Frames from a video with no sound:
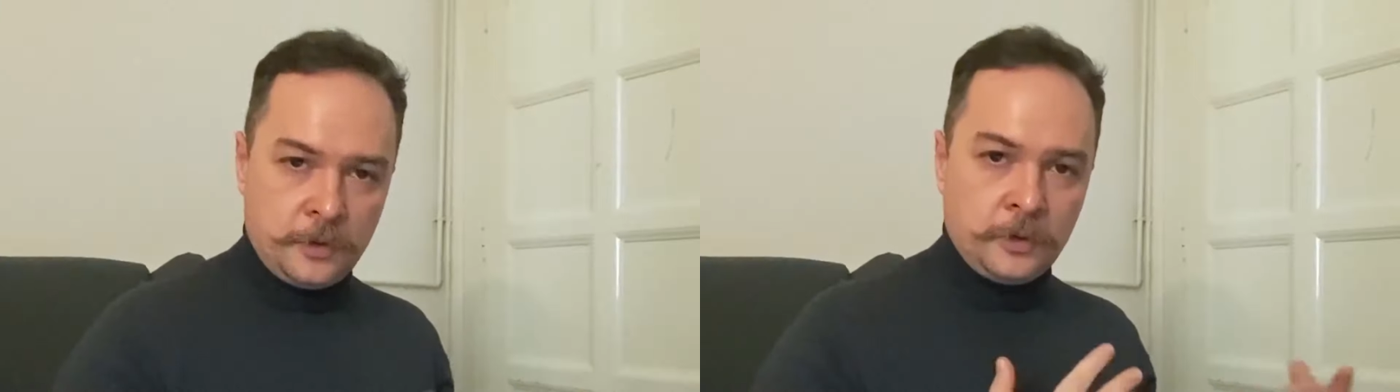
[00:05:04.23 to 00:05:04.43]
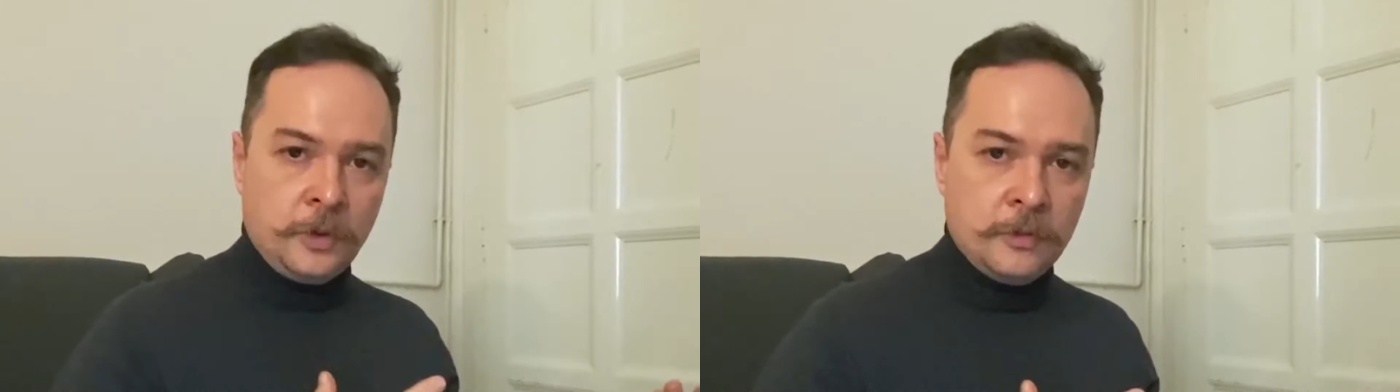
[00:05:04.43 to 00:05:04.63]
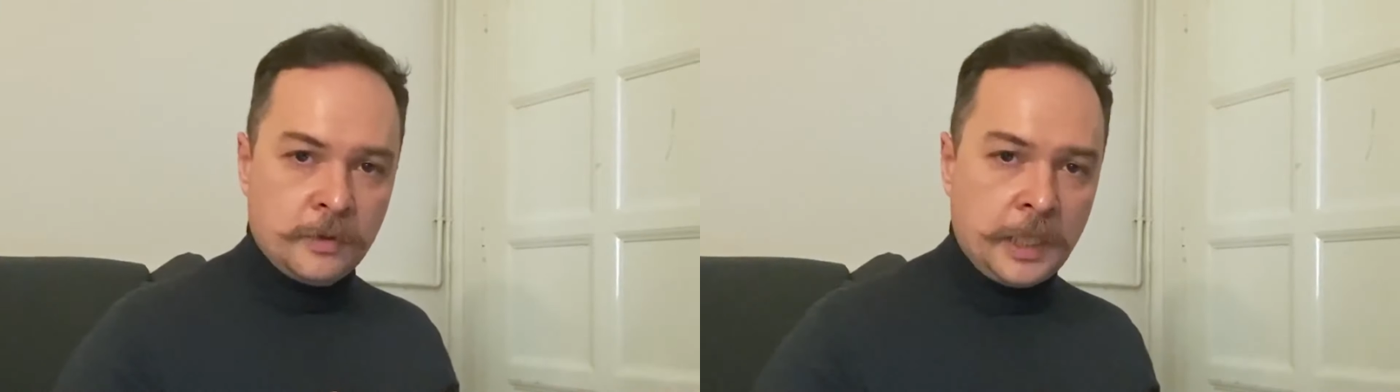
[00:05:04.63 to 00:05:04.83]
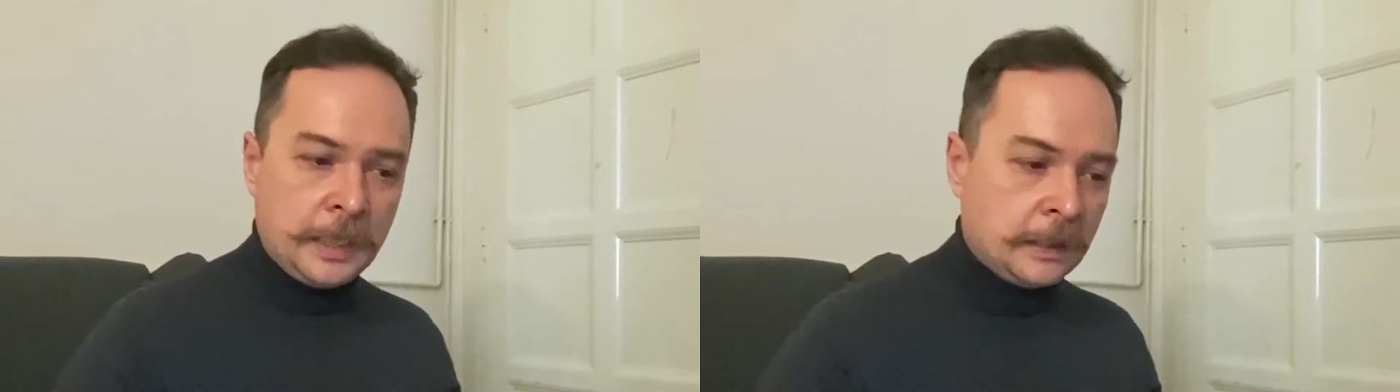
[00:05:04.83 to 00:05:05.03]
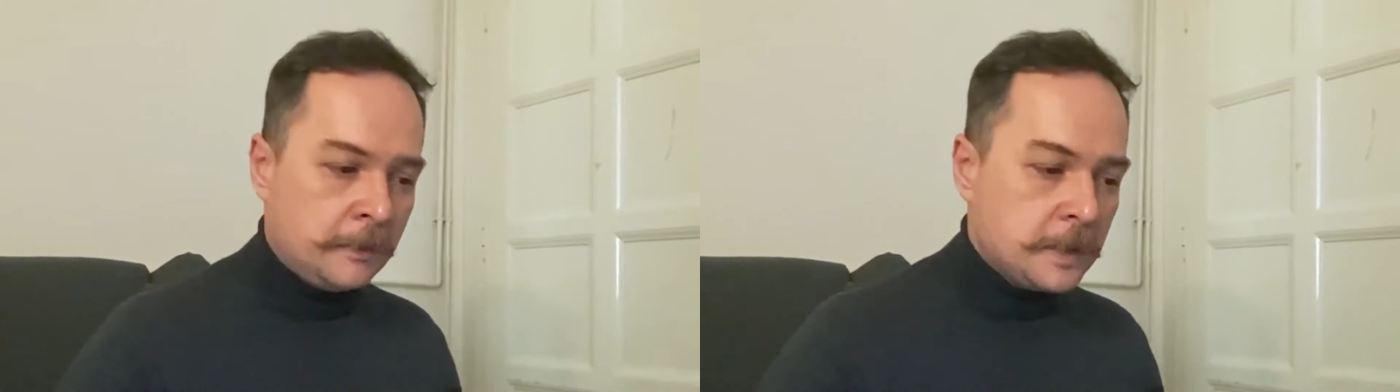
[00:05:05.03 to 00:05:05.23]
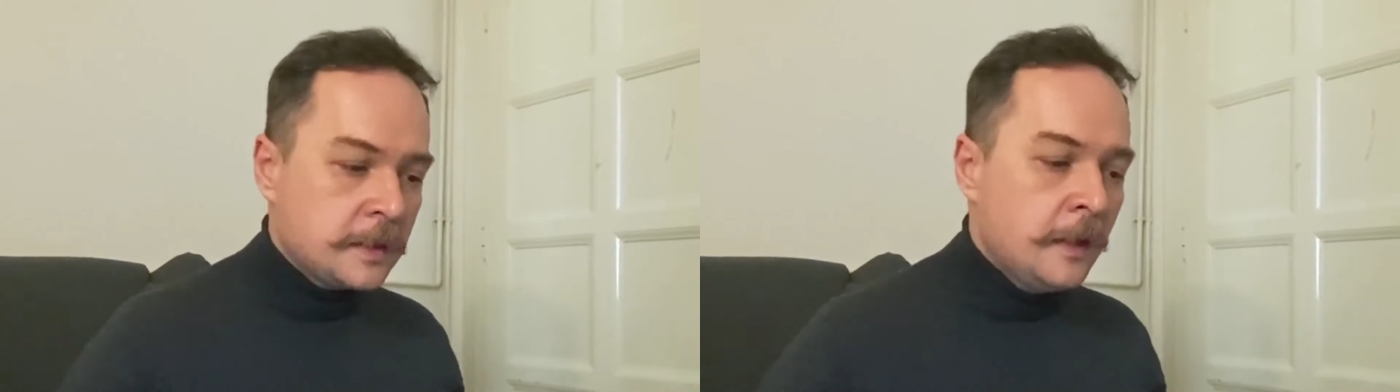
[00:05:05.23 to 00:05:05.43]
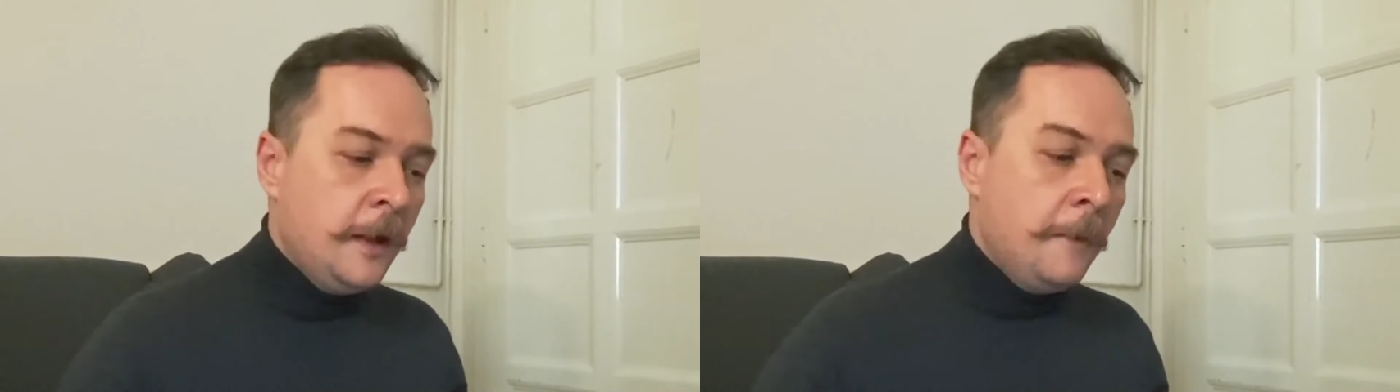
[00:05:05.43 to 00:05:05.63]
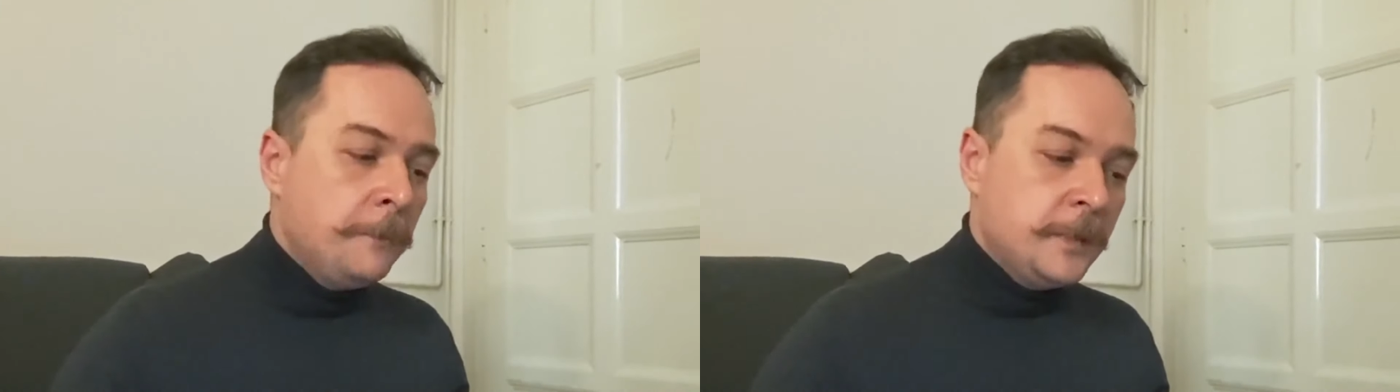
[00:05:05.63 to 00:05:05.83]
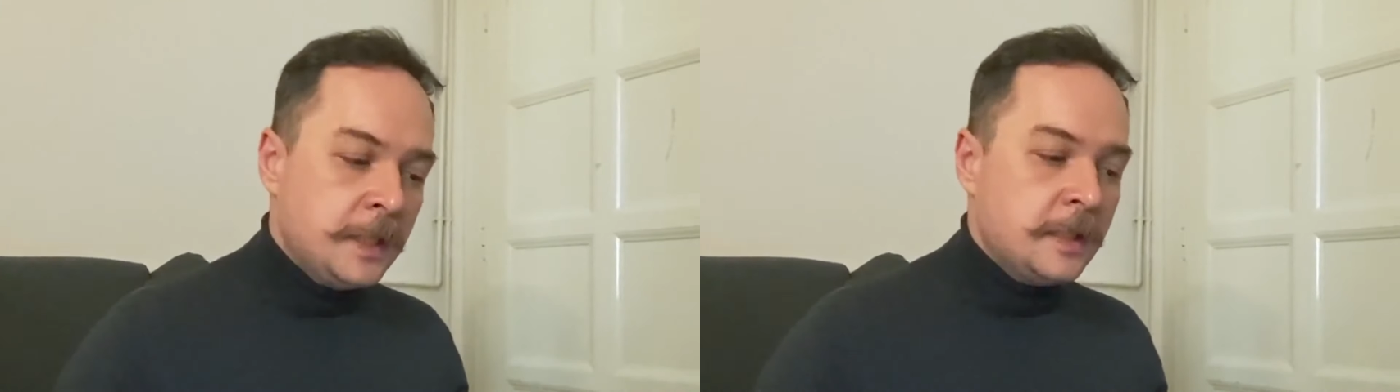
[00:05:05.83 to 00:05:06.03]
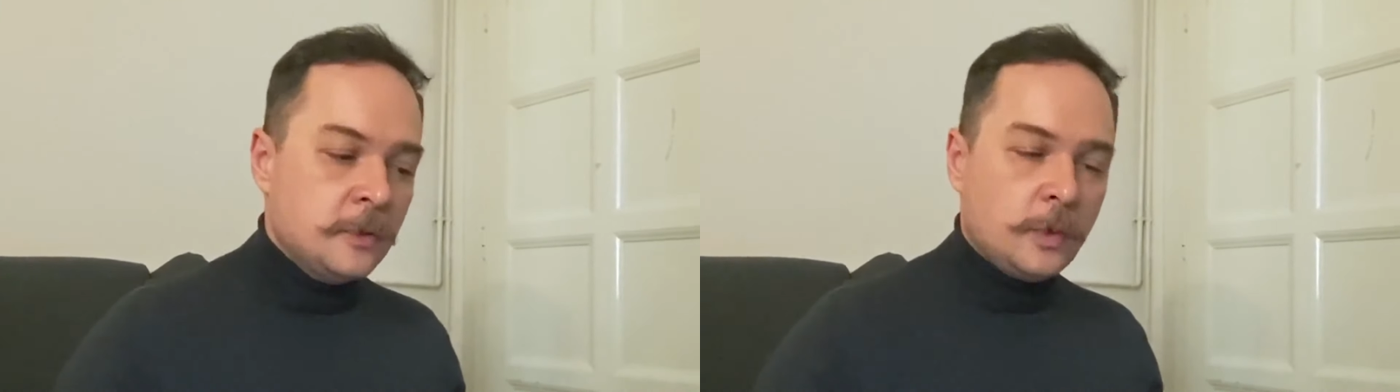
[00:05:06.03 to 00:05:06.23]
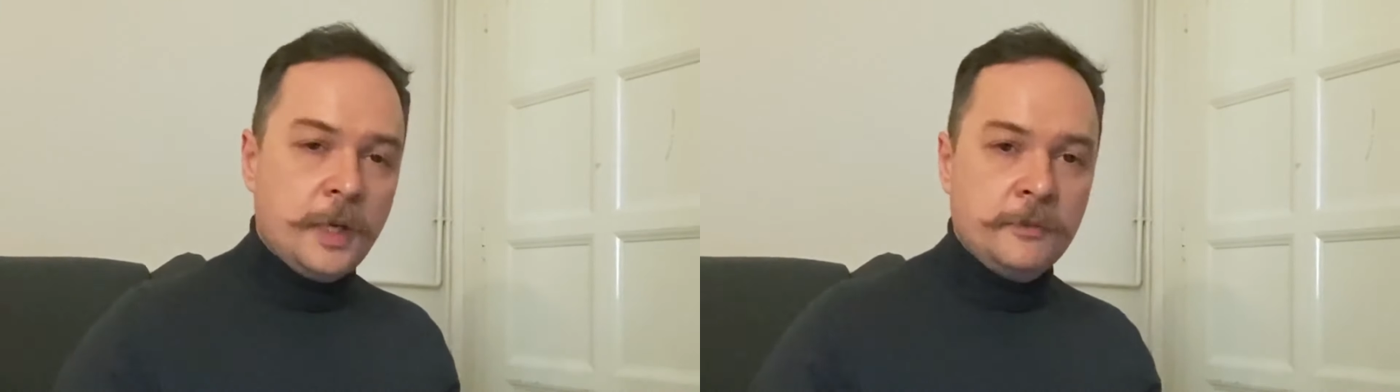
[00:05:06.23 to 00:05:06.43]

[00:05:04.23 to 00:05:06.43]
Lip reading: not go over ad limits. This is why